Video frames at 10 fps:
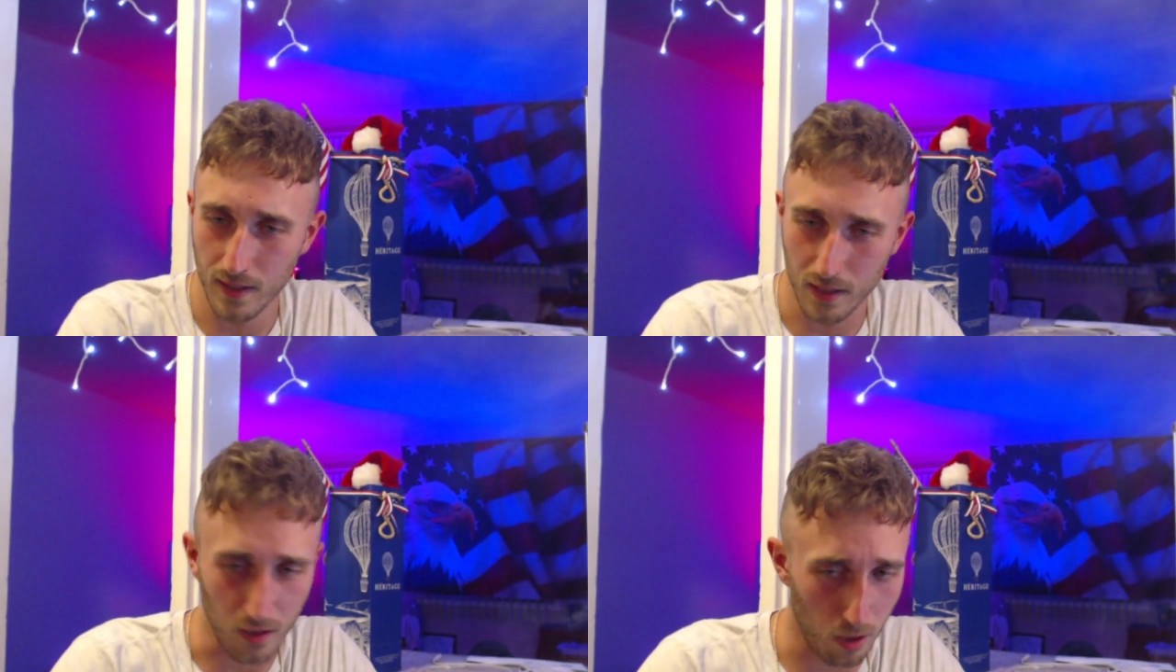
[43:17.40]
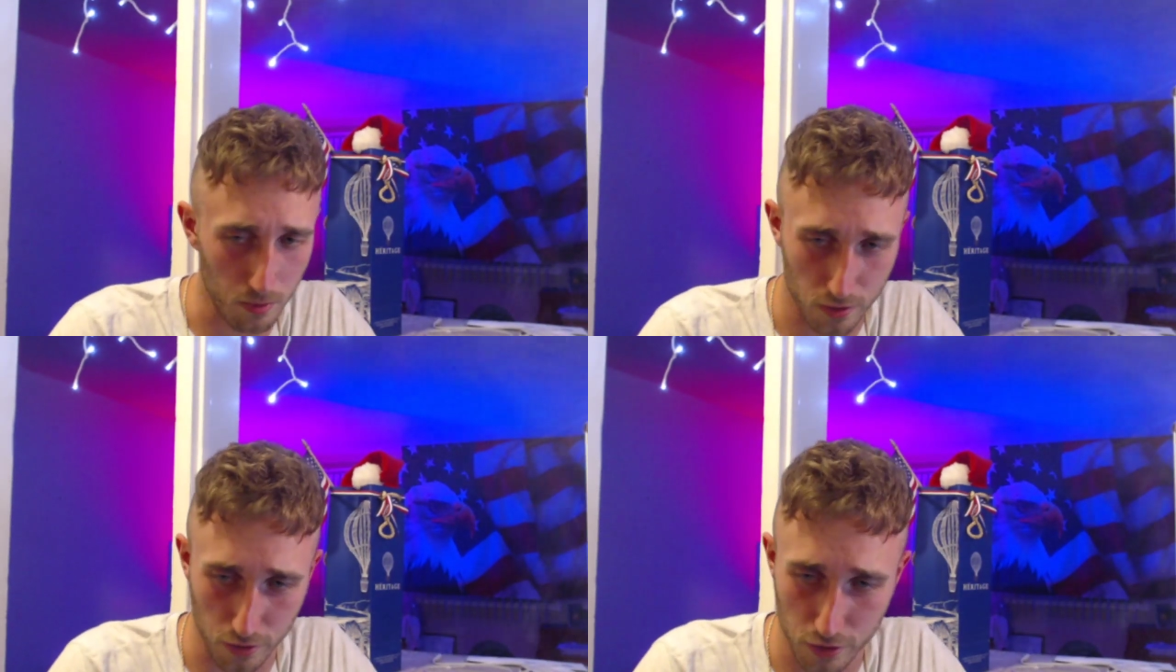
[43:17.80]

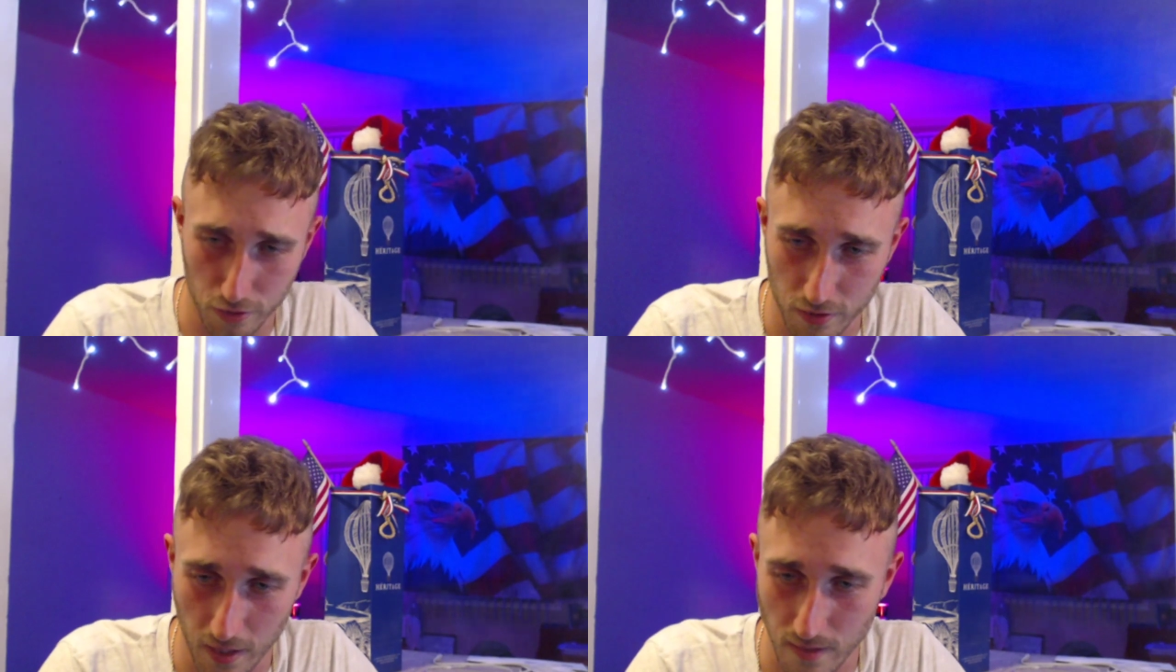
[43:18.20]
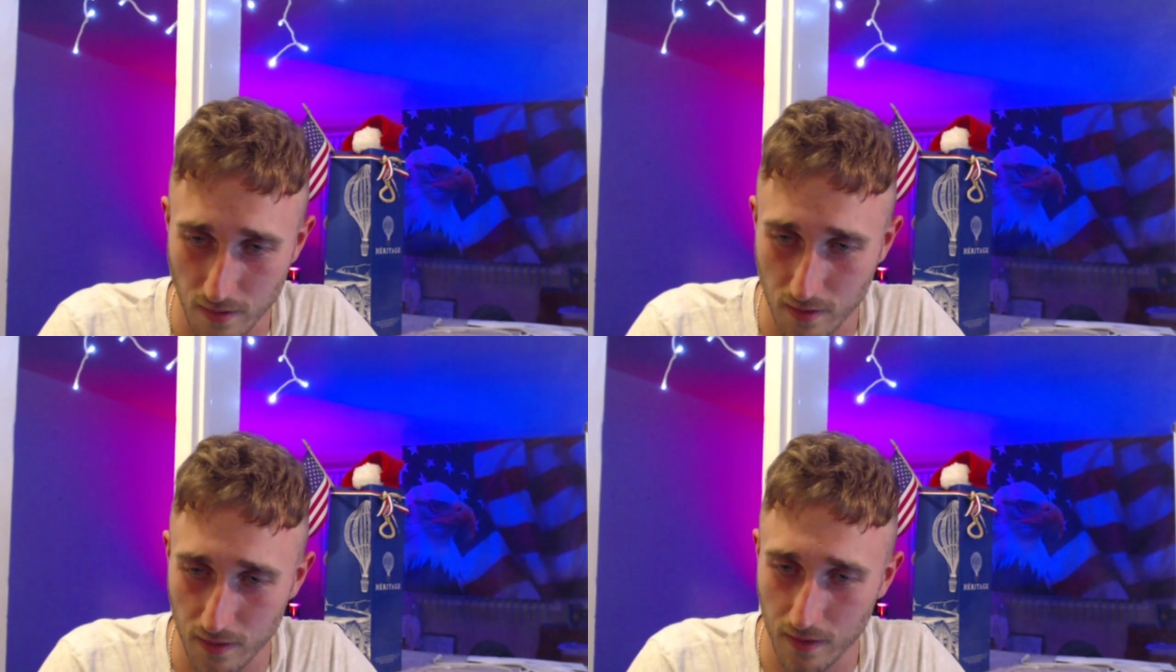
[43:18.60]
Globuster Jew
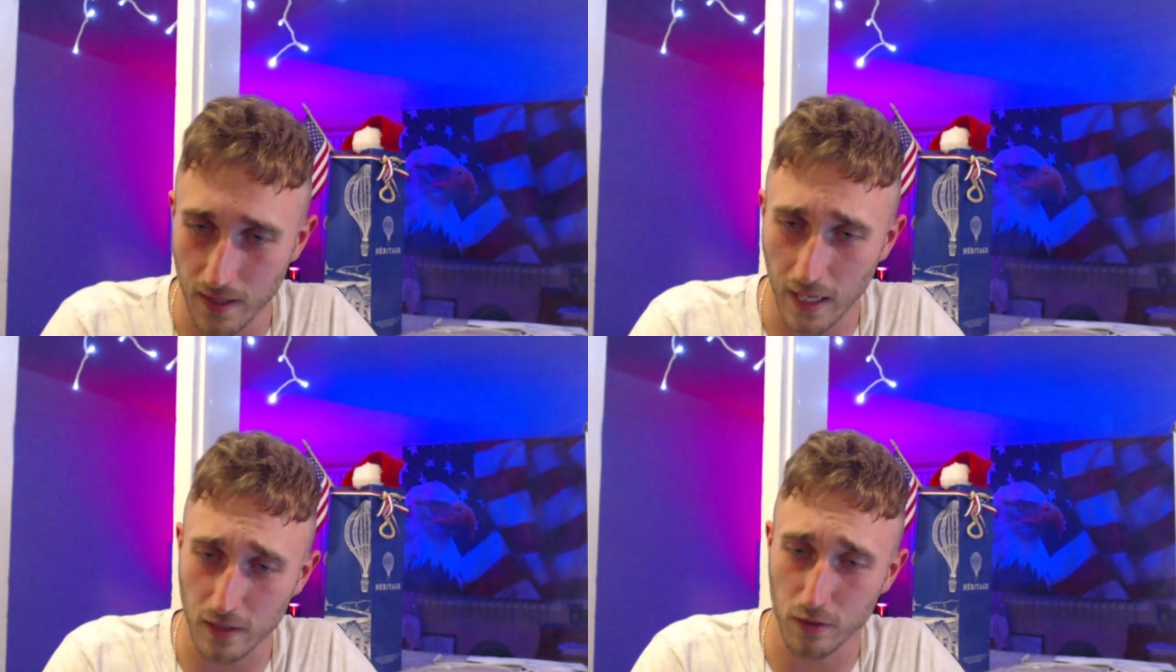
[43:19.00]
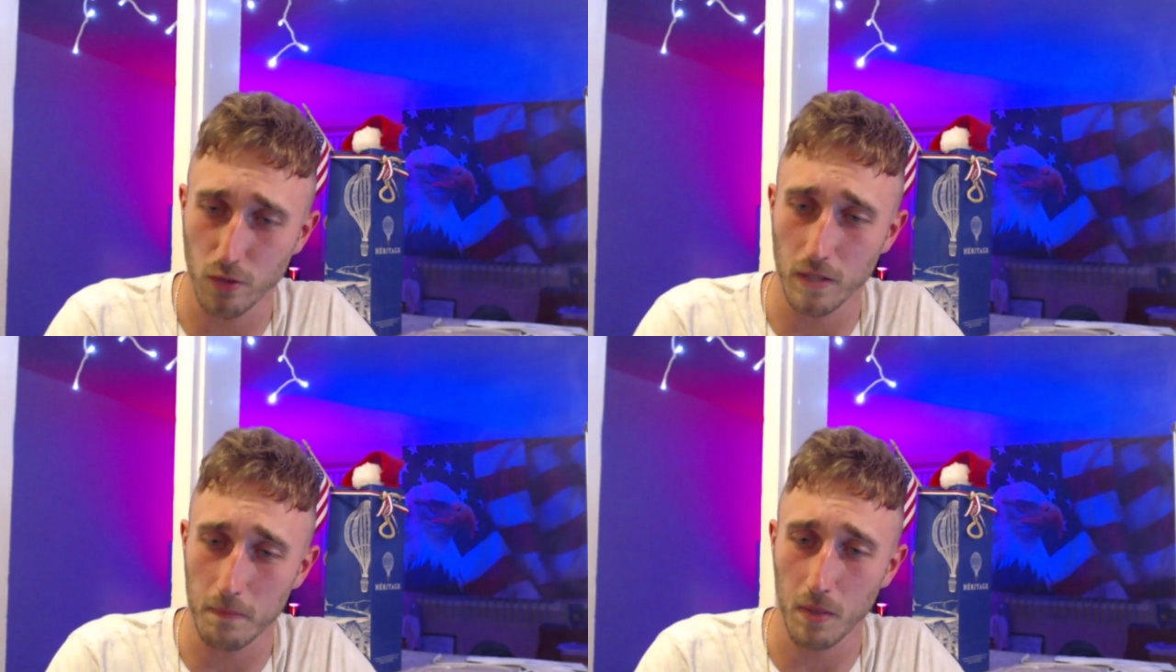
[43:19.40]
says, Nick
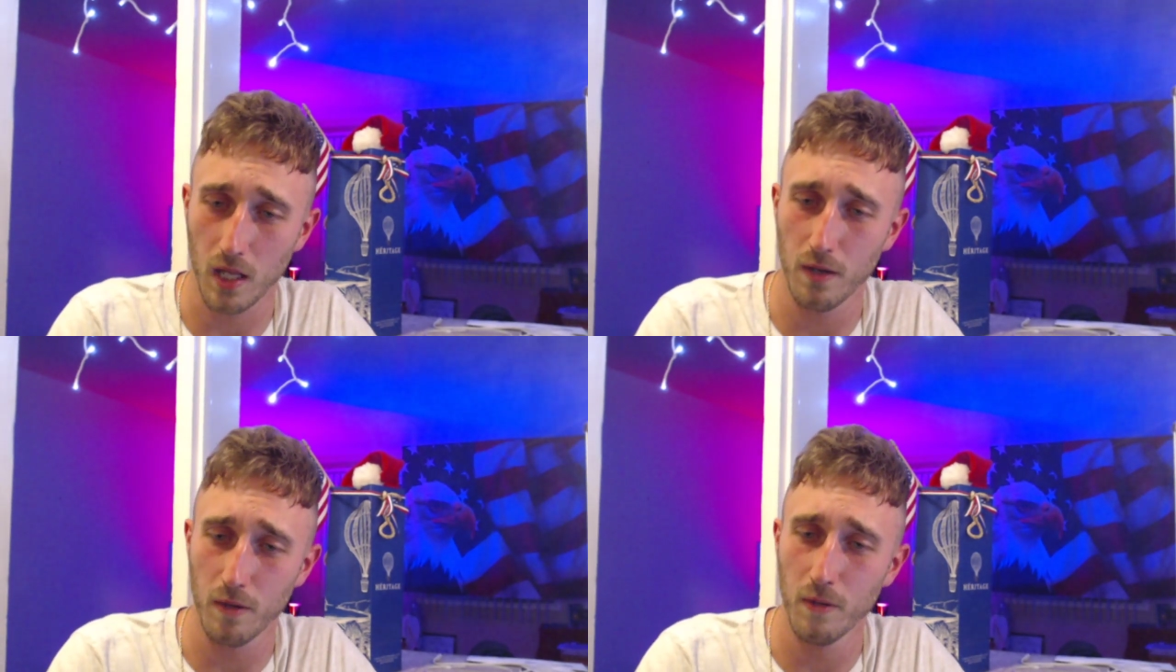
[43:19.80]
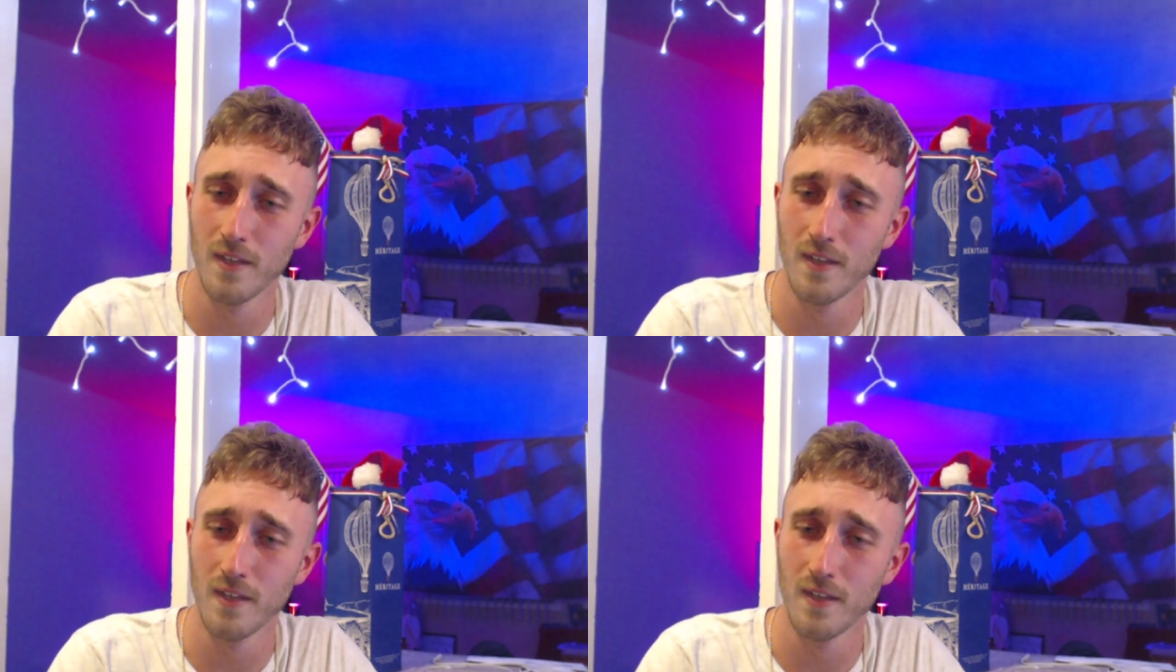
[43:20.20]
doing blow?